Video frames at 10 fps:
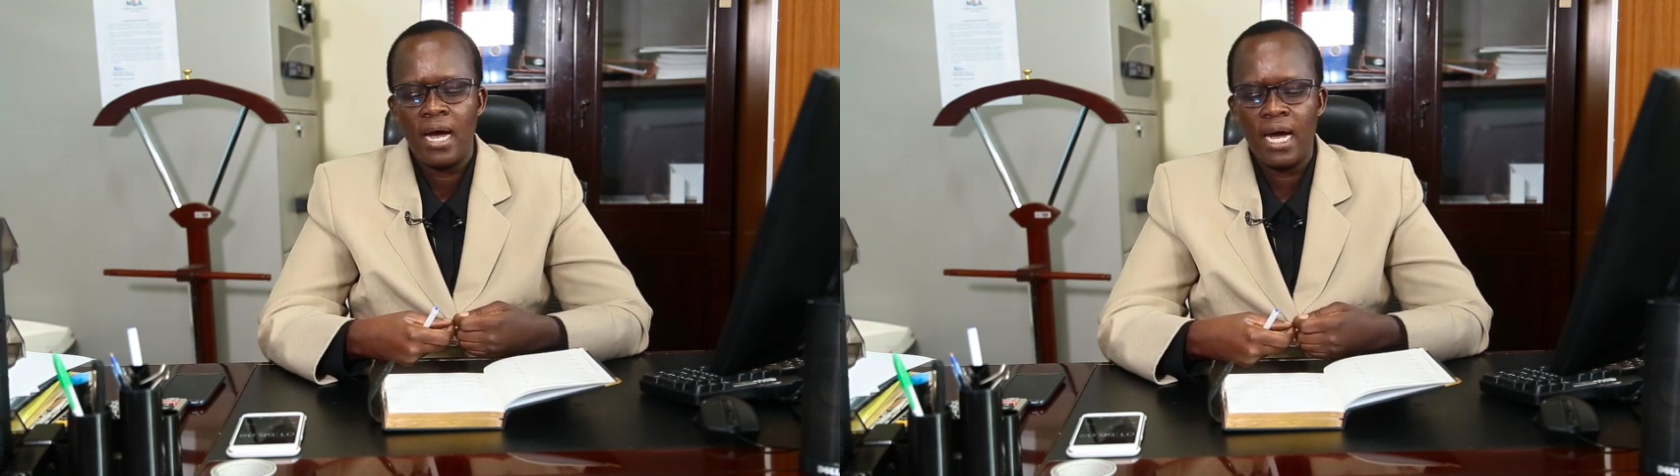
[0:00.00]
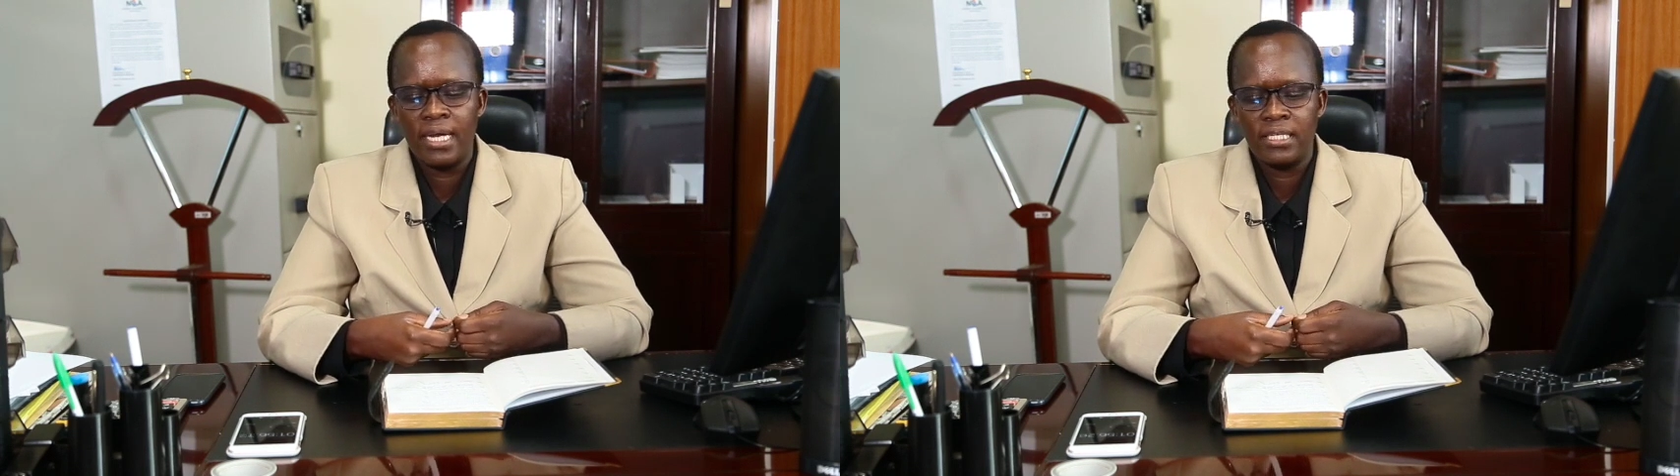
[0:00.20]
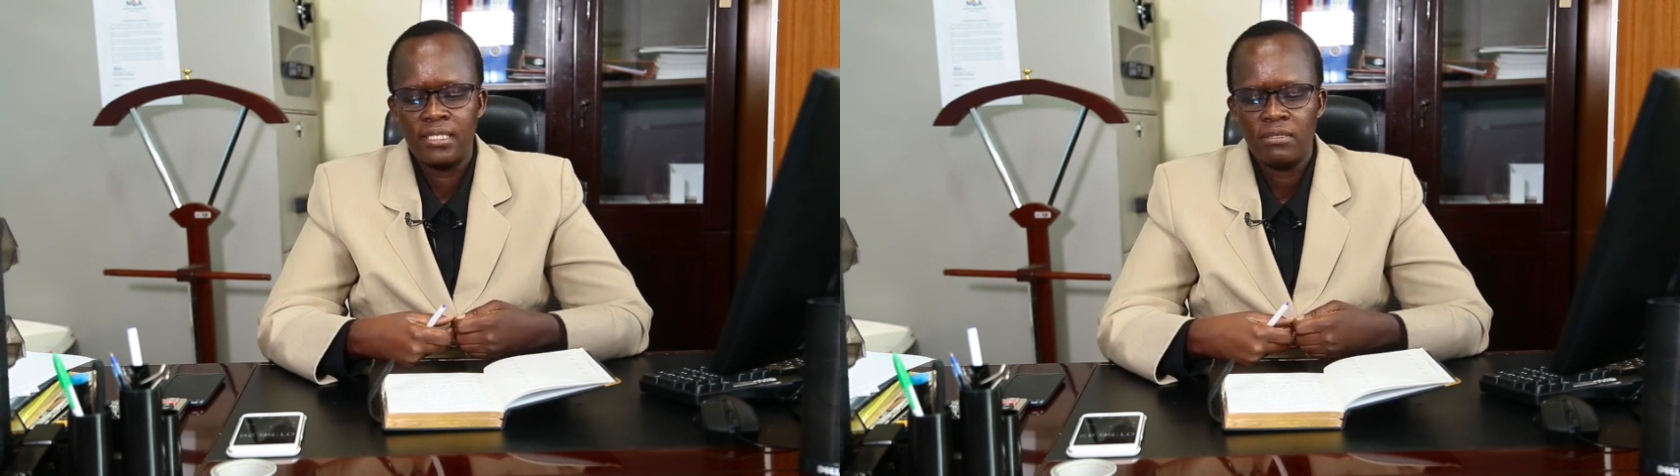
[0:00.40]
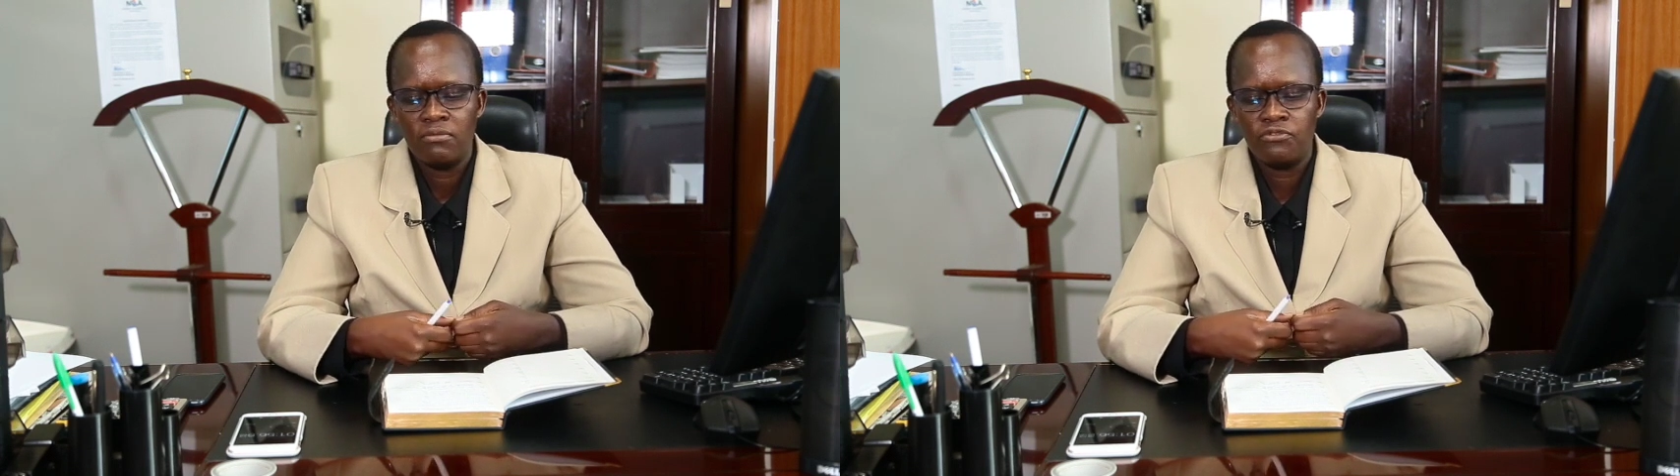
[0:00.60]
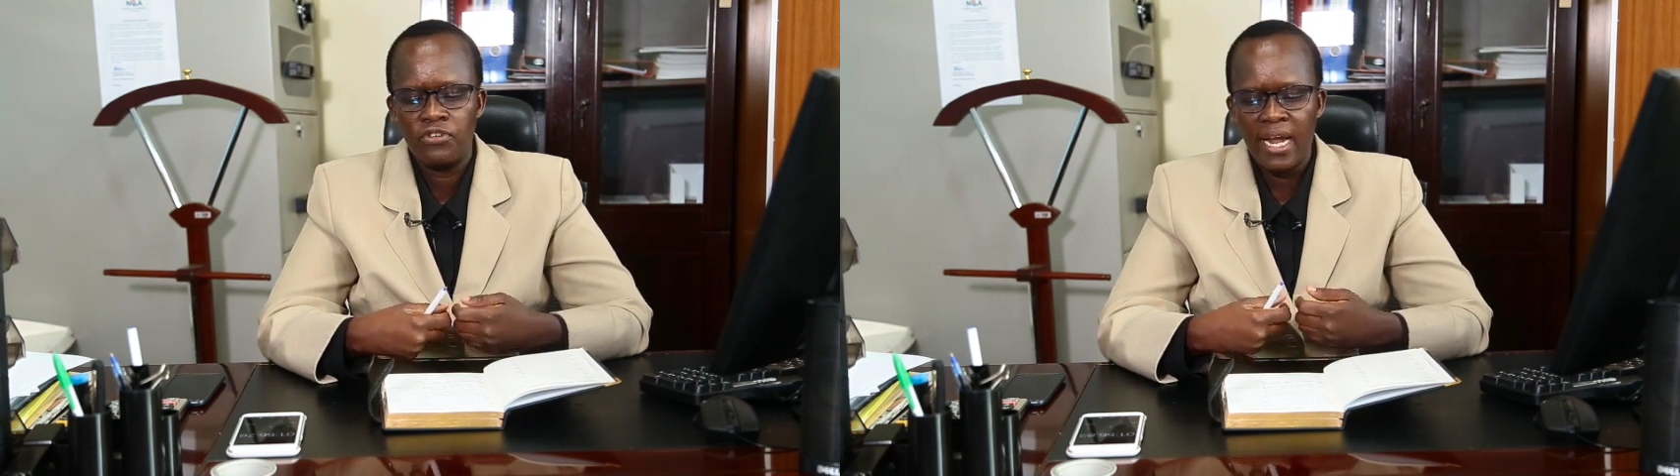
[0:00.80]
And
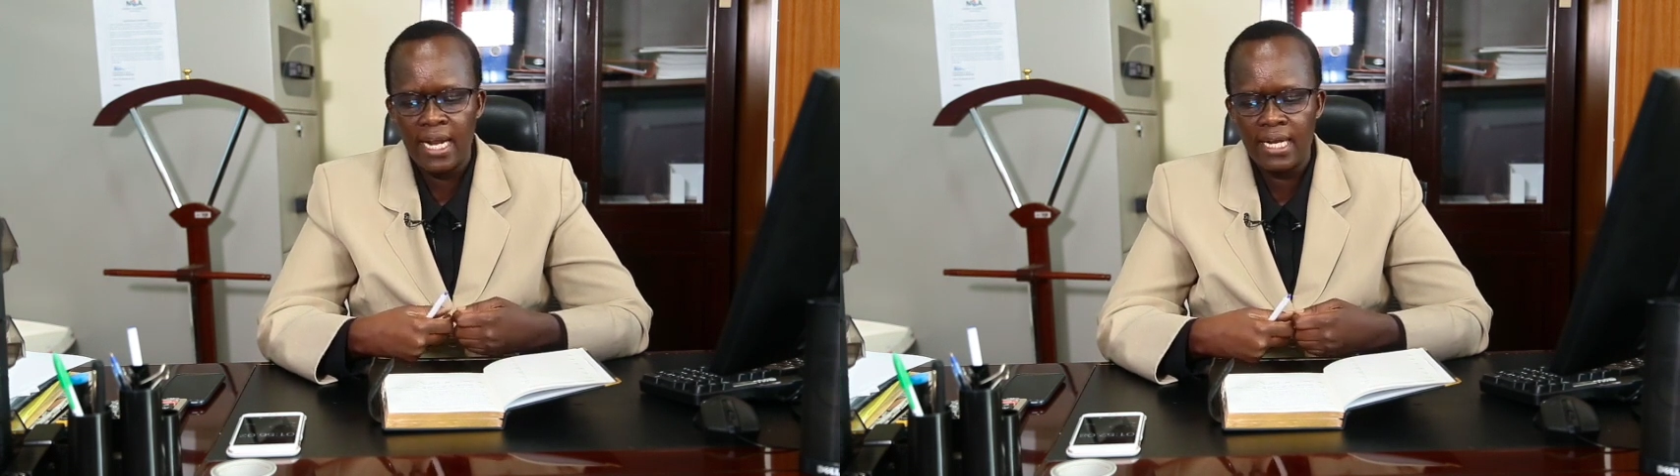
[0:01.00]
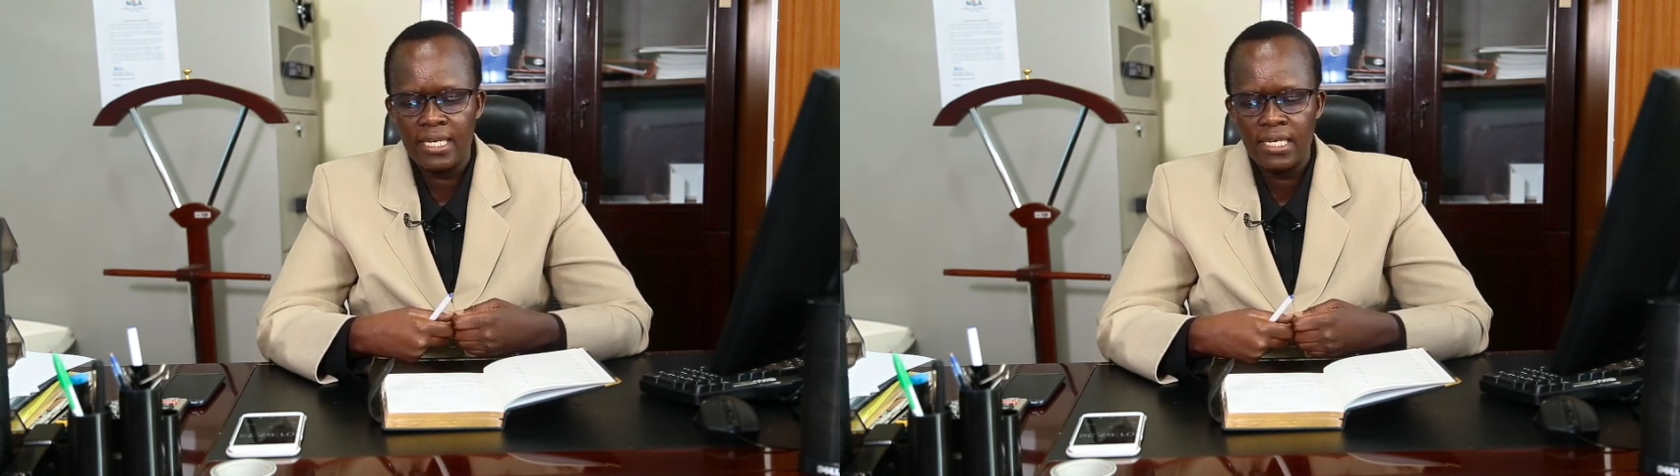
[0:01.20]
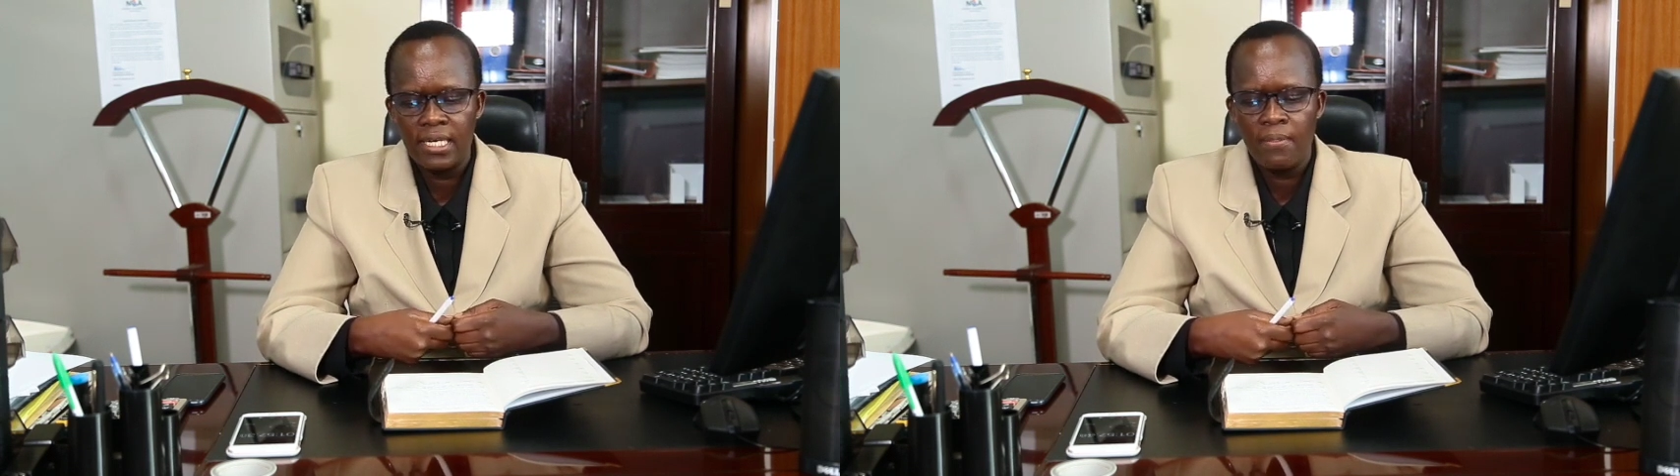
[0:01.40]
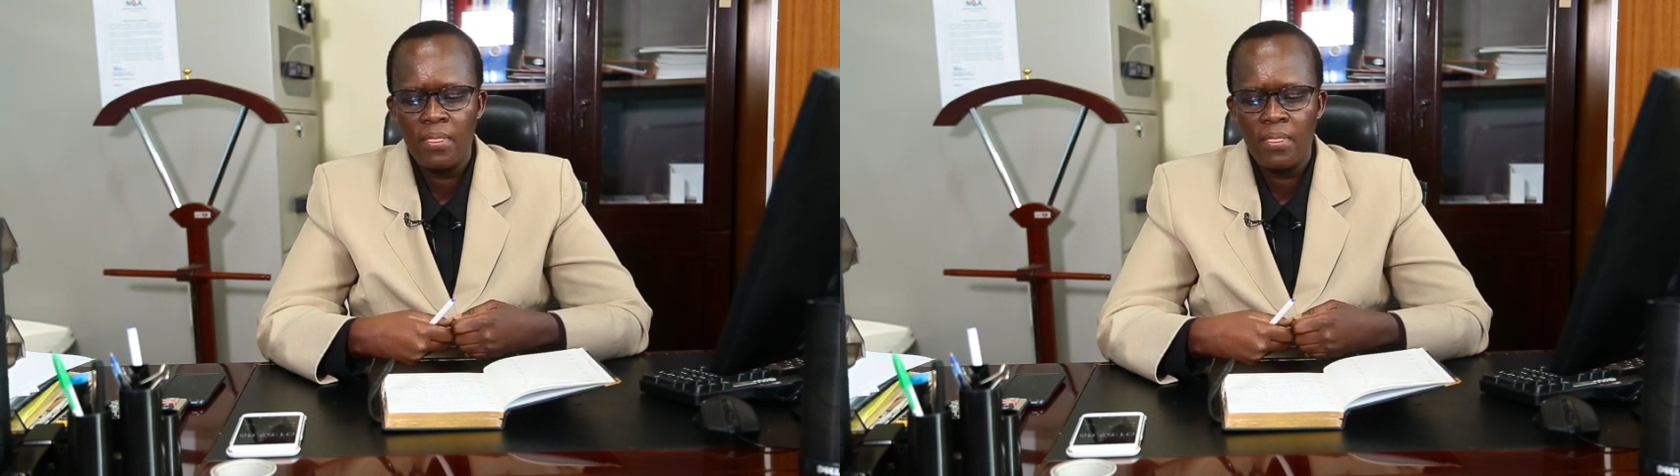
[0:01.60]
finally,